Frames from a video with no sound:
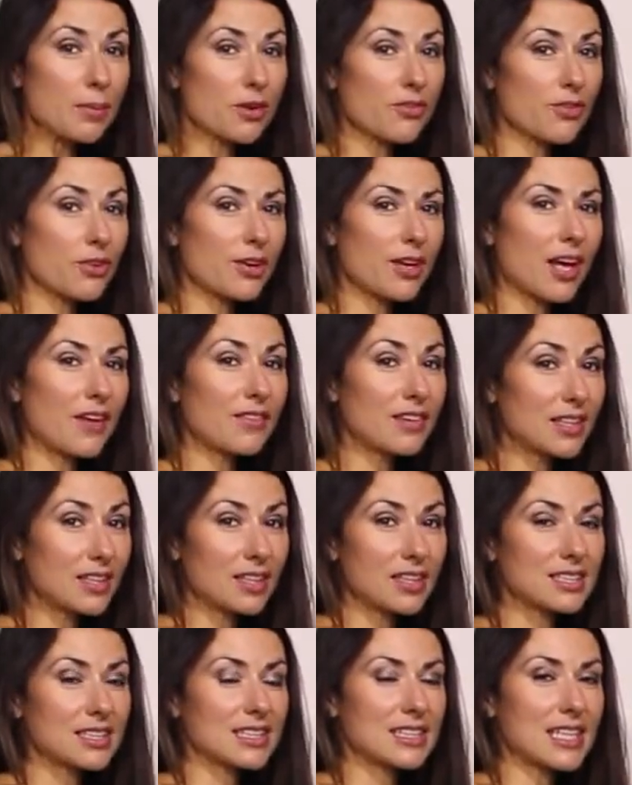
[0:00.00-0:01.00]
prefer to have a
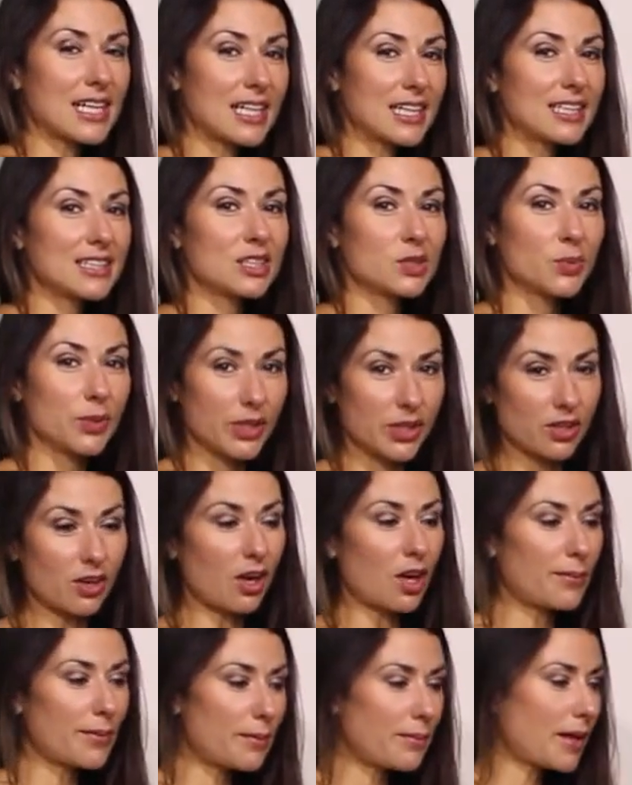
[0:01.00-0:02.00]
little slightly sweeter
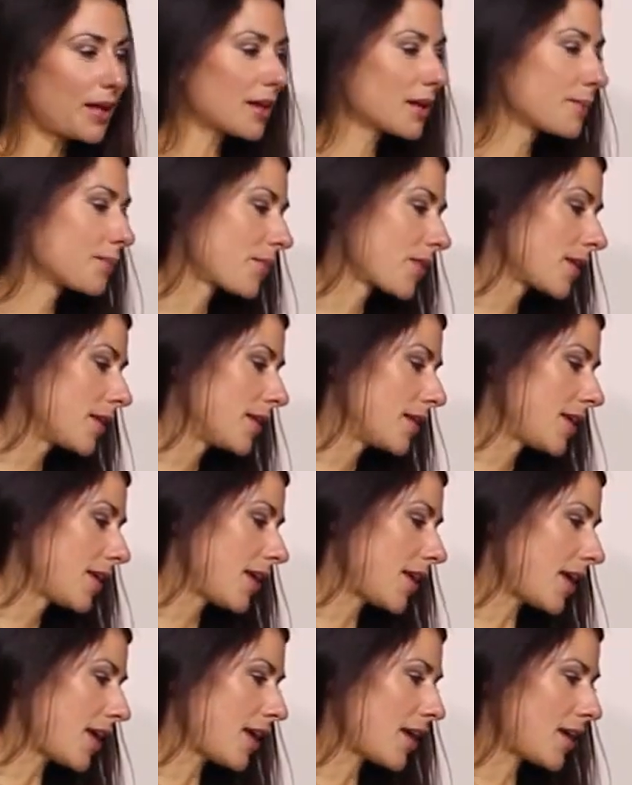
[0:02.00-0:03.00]
almond milk,
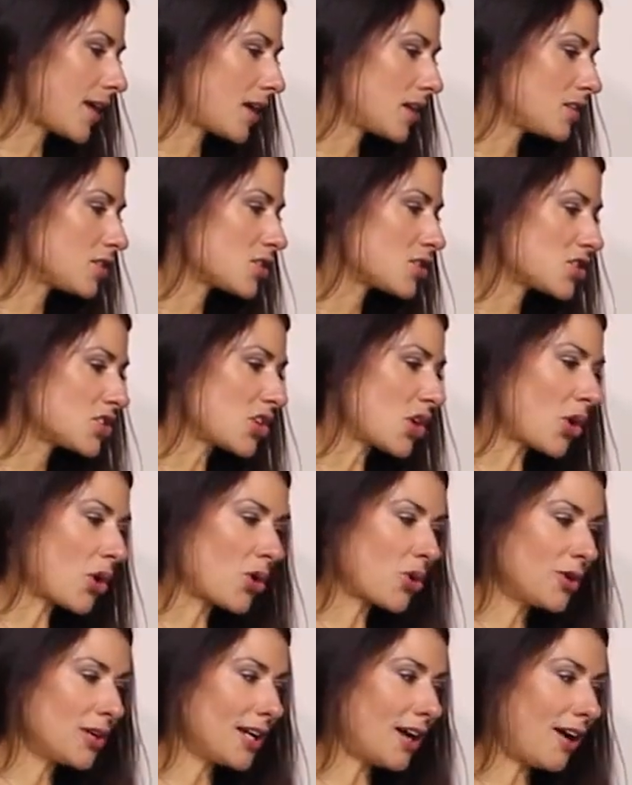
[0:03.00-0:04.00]
and
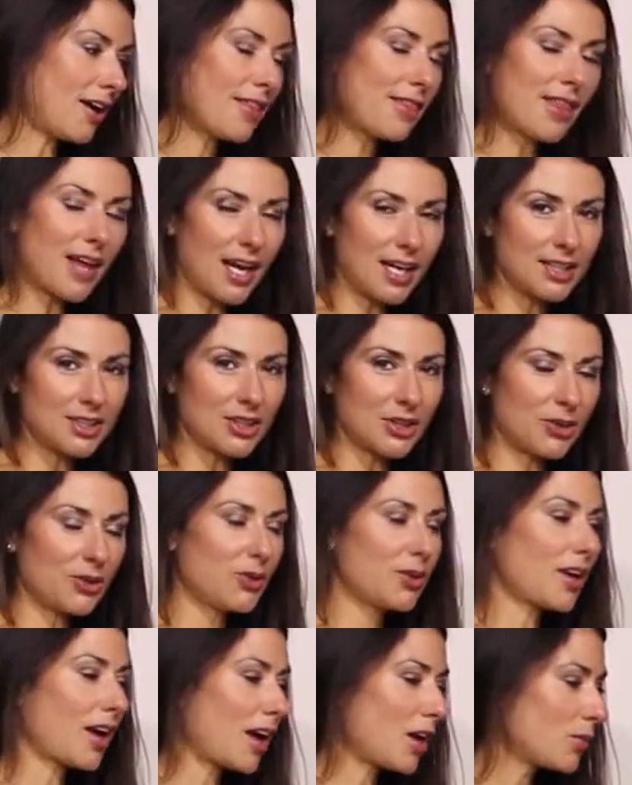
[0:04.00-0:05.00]
so on that
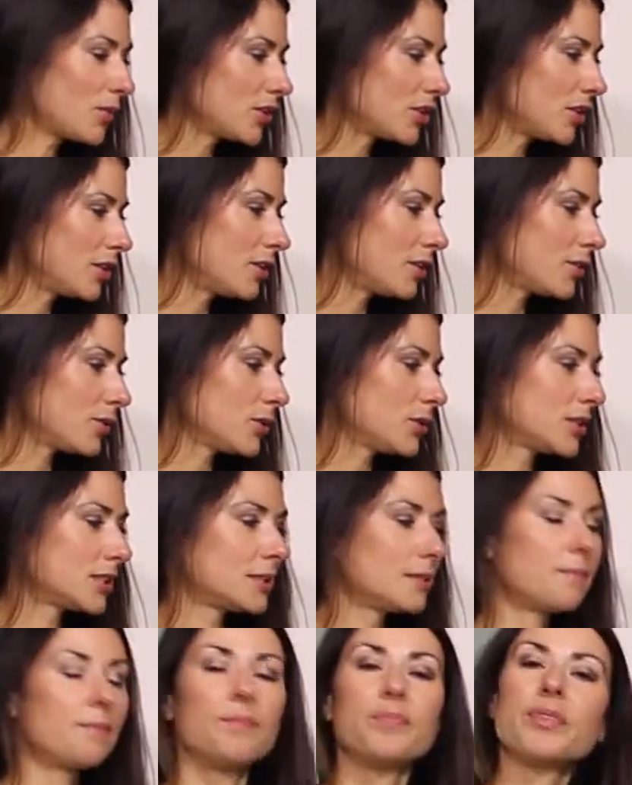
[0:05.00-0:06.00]
note I would use
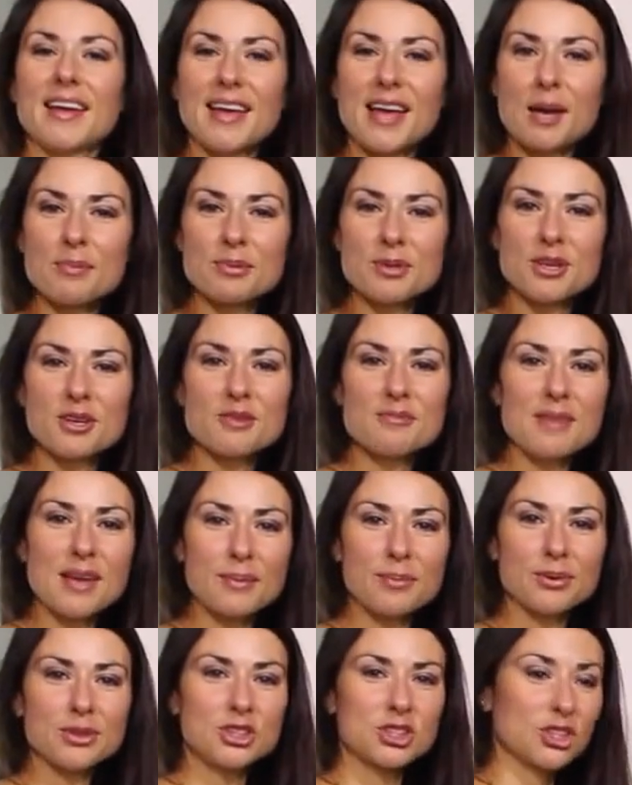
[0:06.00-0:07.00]
Epicure
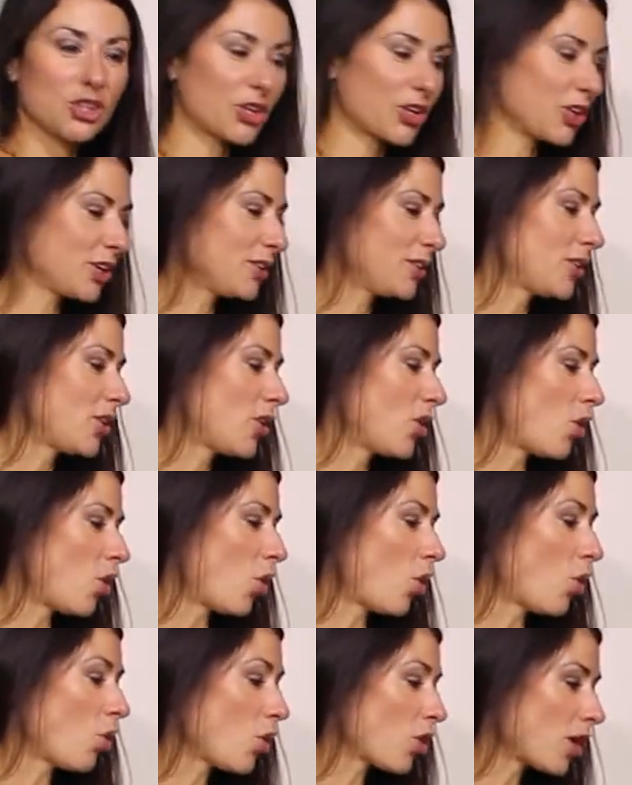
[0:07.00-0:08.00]
maple sugar,
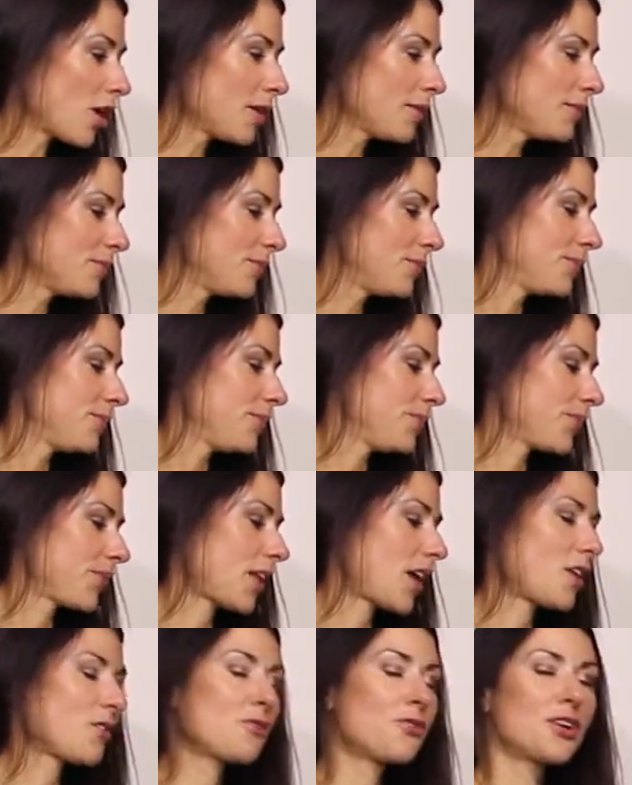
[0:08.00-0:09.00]
or
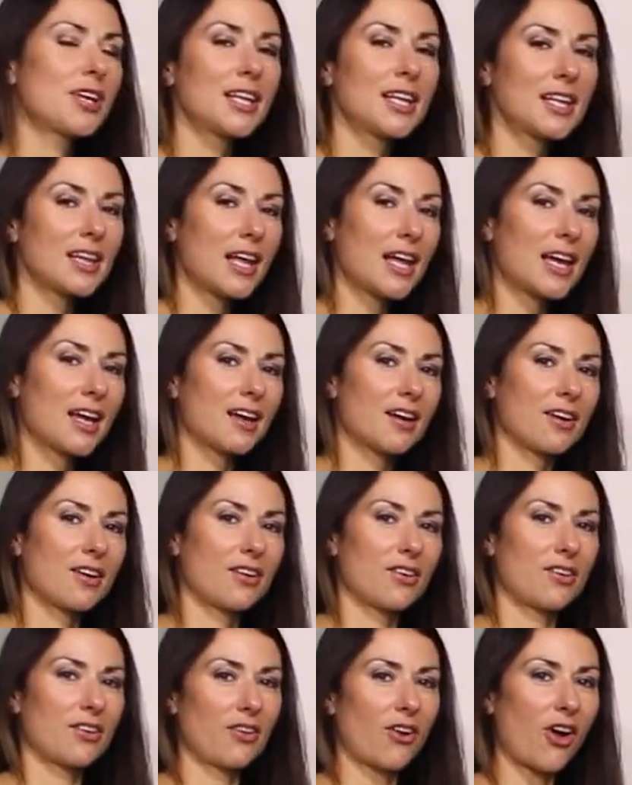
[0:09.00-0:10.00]
I really like
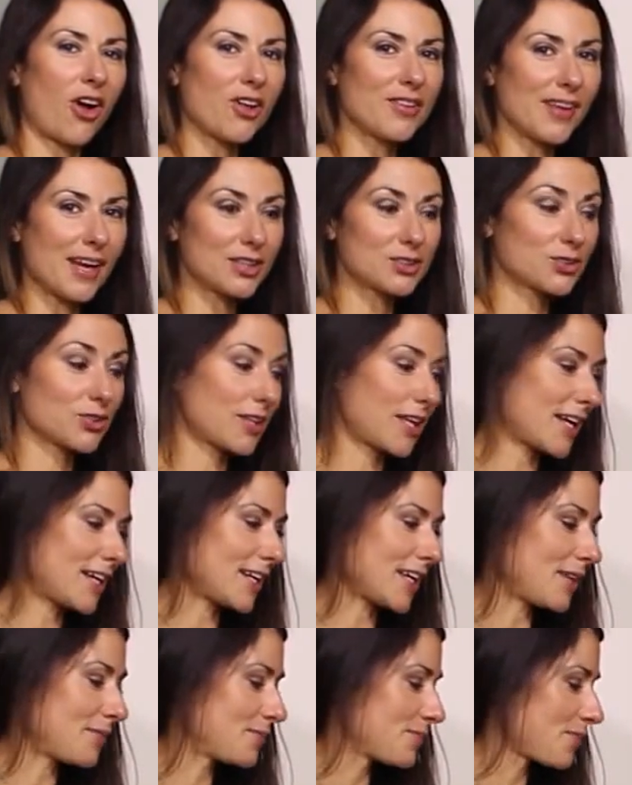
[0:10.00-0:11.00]
all natural
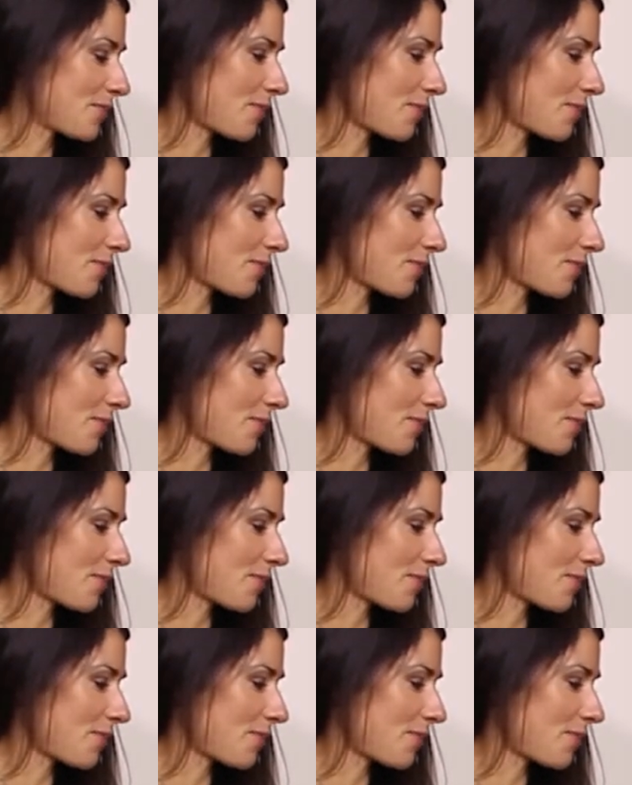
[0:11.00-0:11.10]
honey.